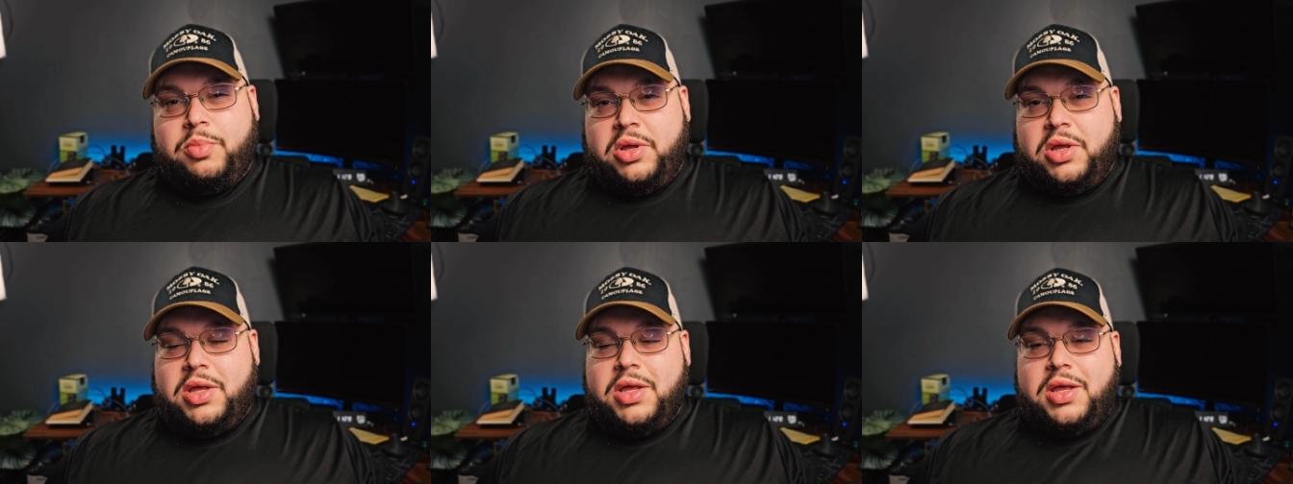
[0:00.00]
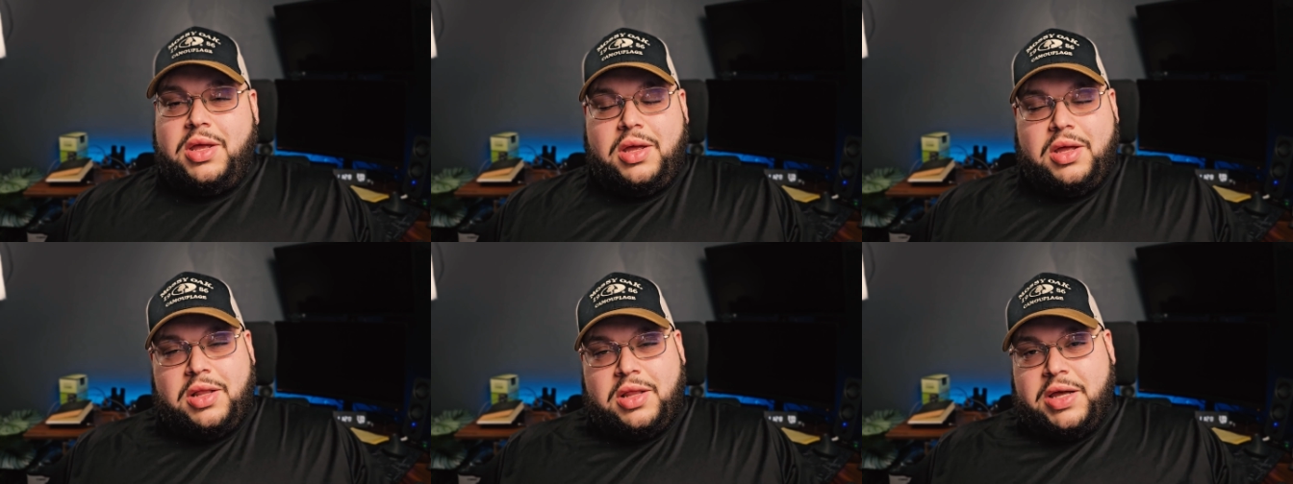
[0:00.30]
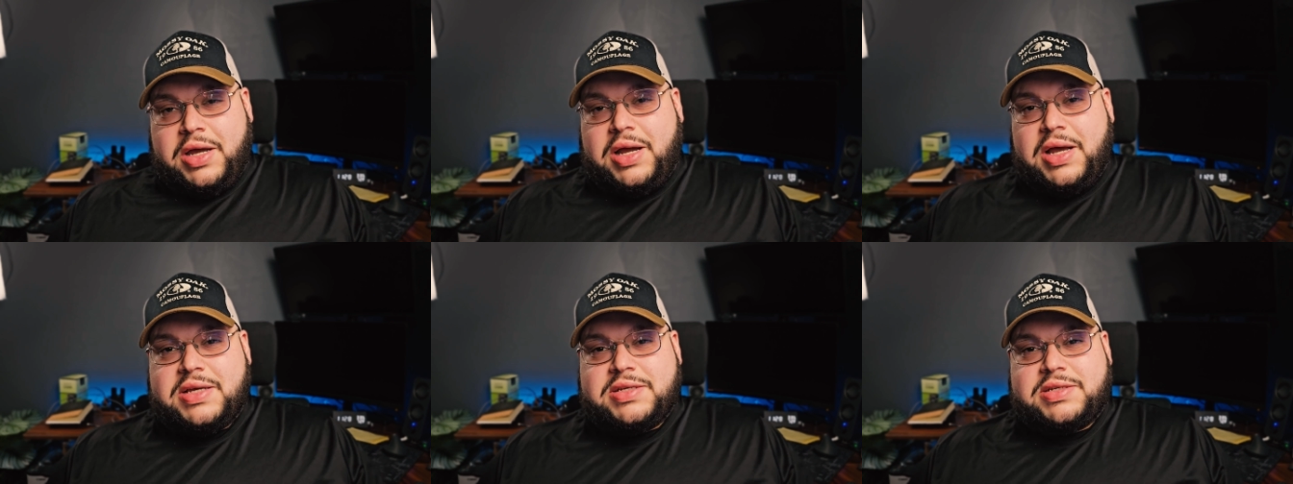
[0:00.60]
But
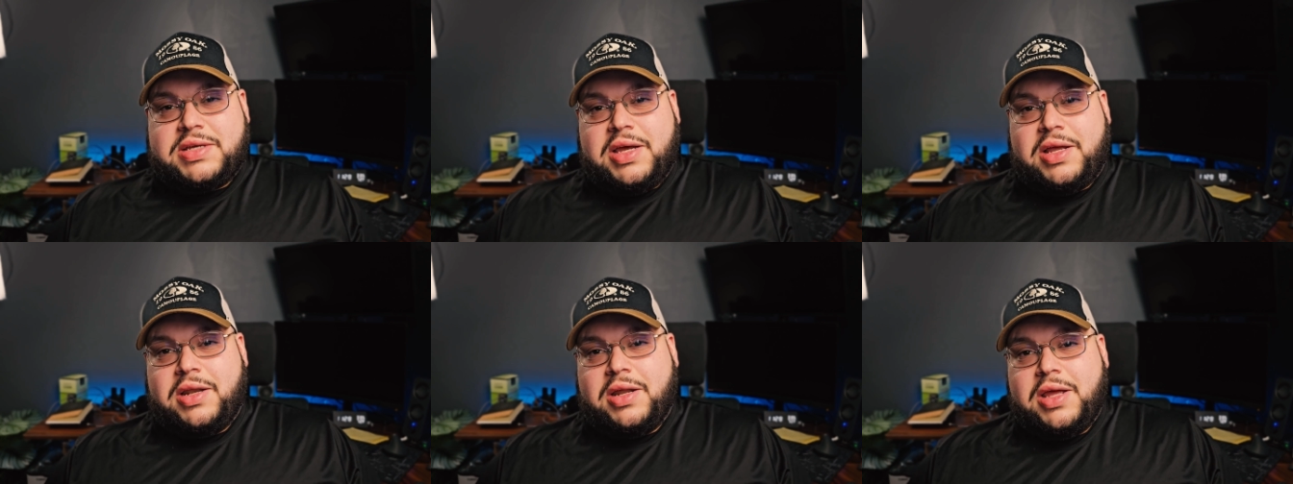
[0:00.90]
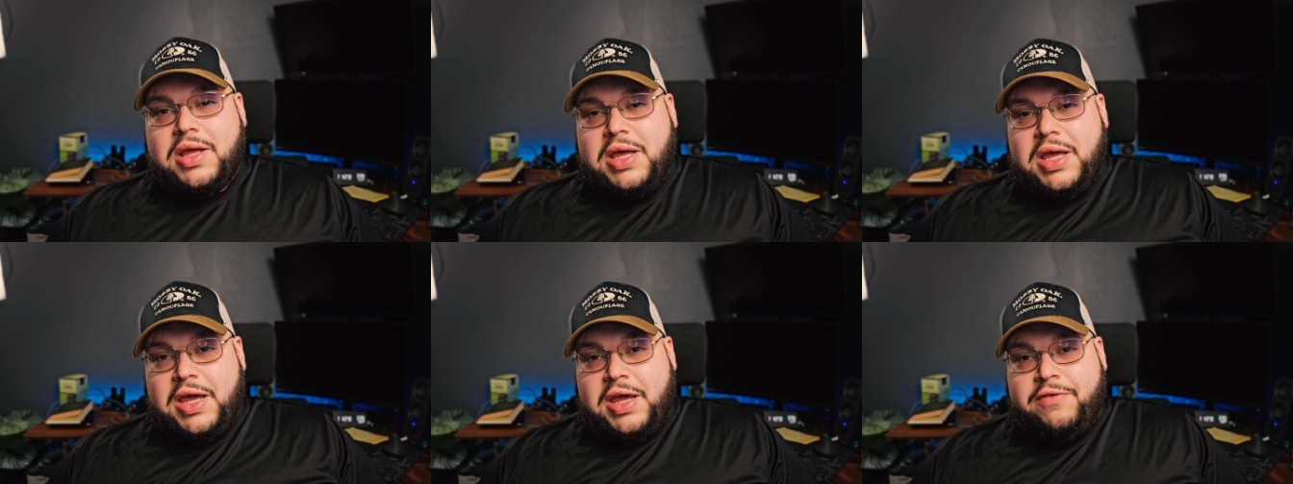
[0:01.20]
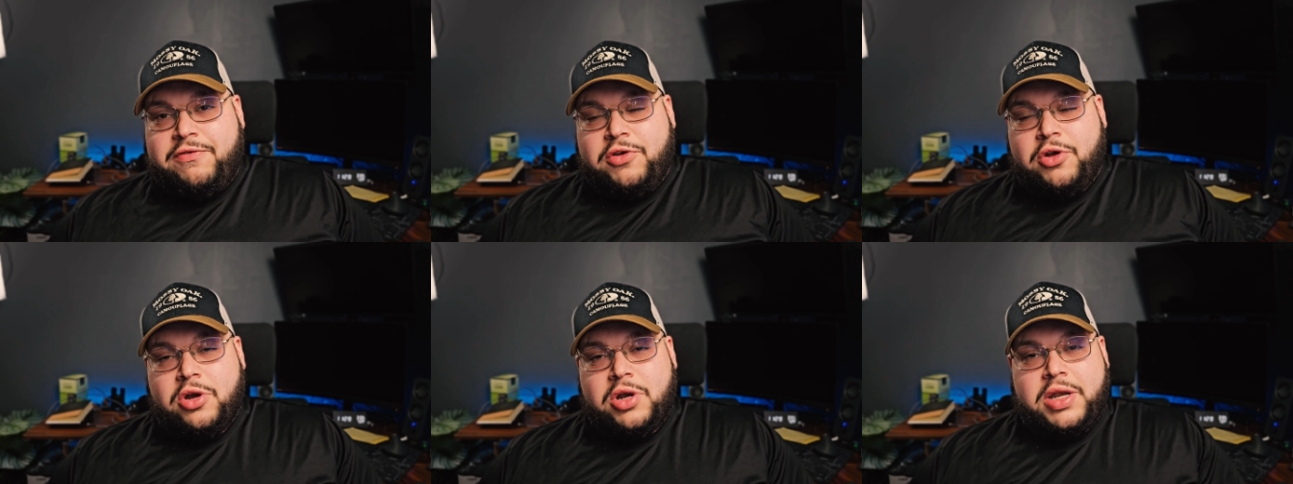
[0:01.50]
like I said,
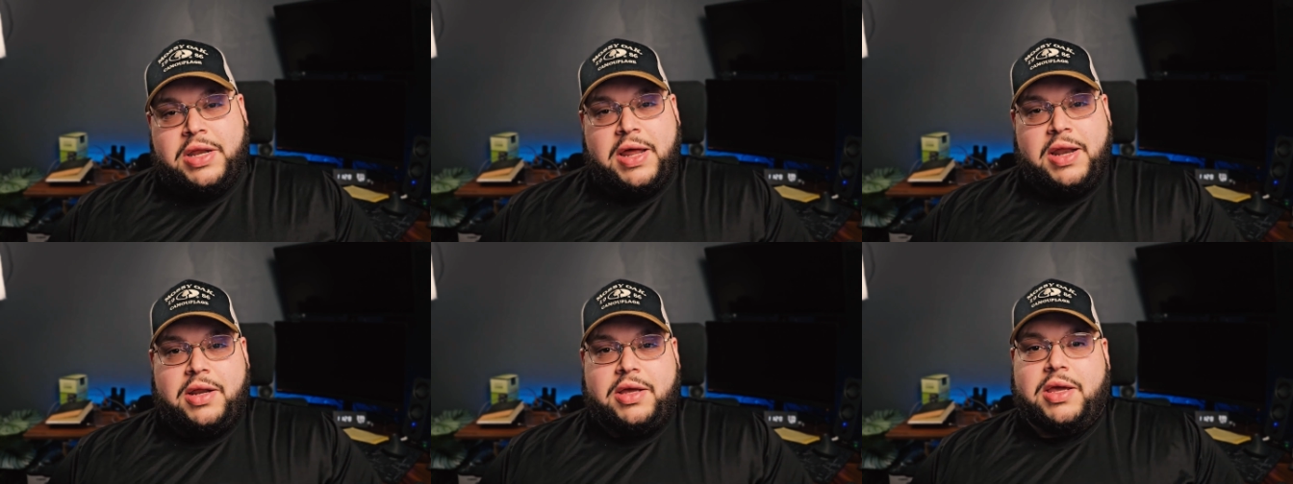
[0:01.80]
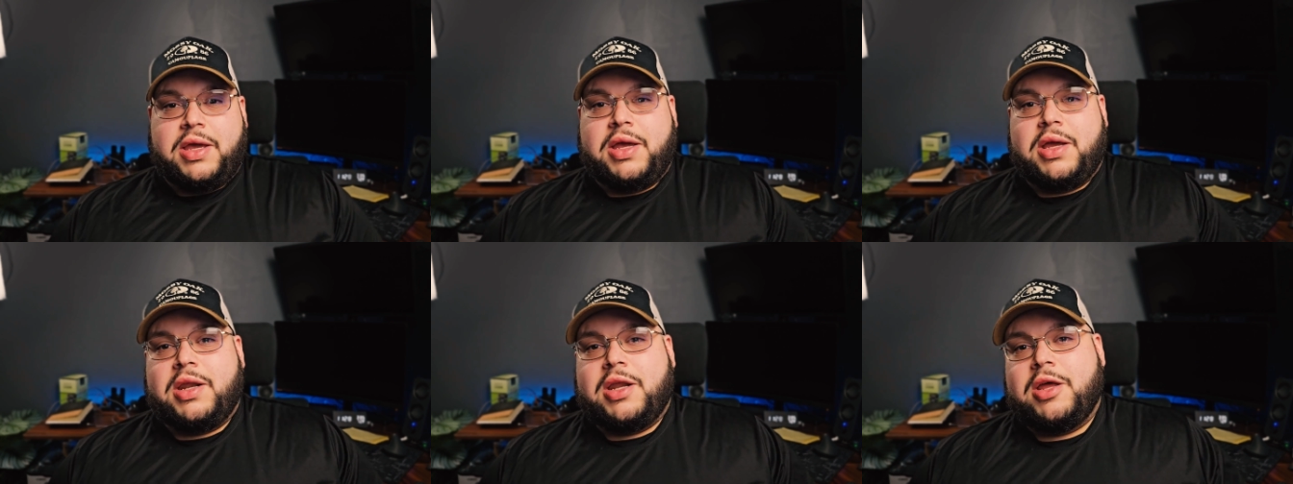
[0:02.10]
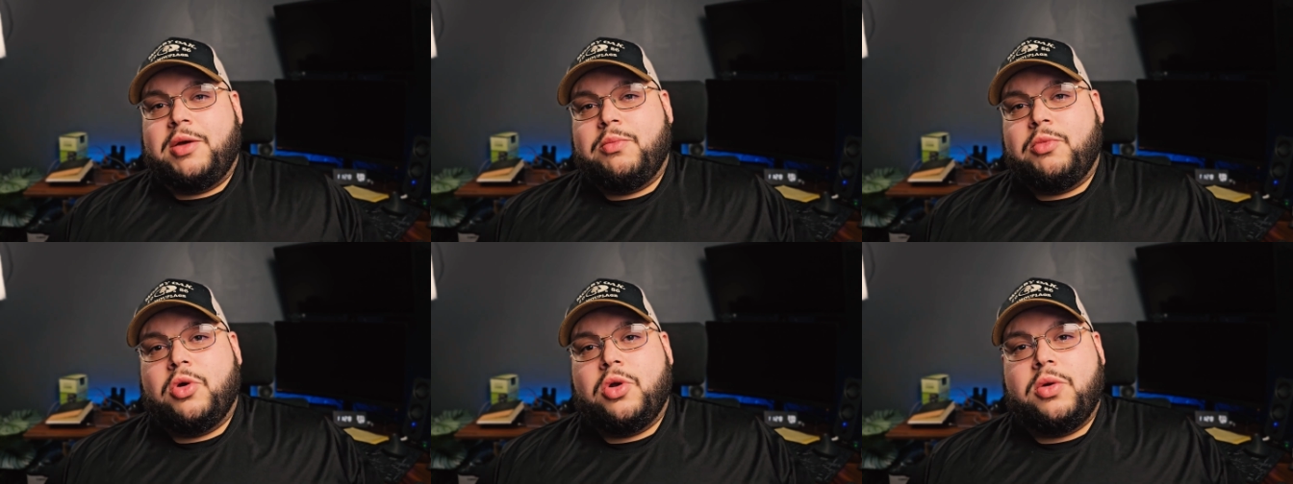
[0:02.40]
if you're dedicated
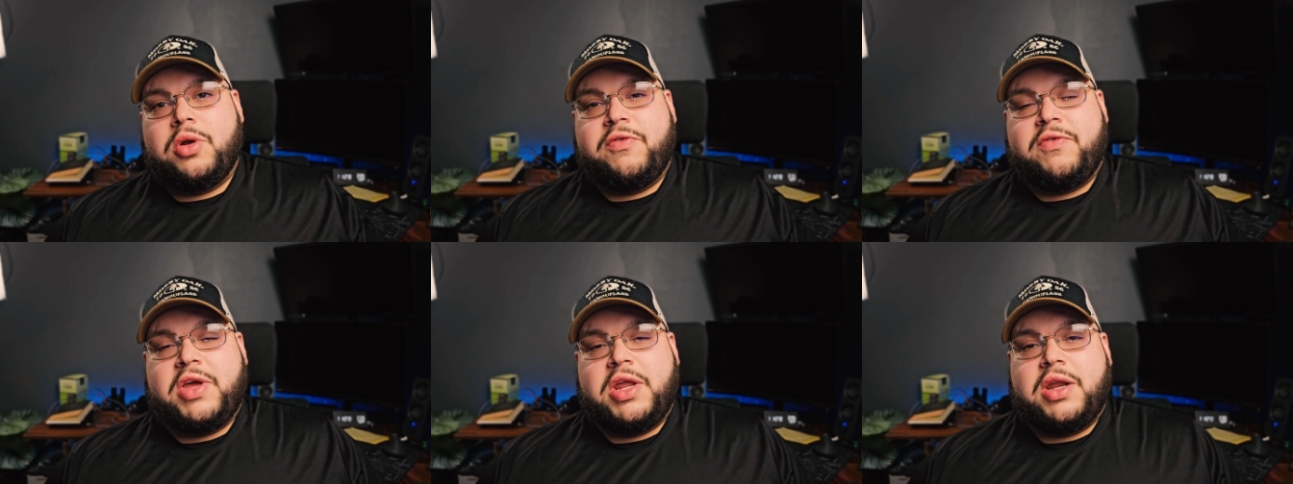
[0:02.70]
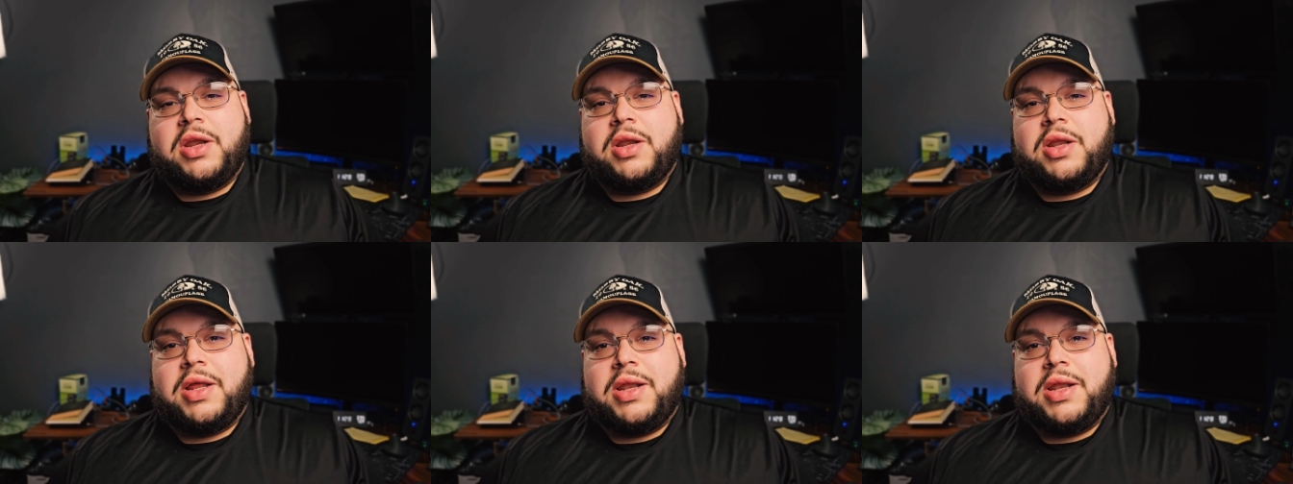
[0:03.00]
and motivated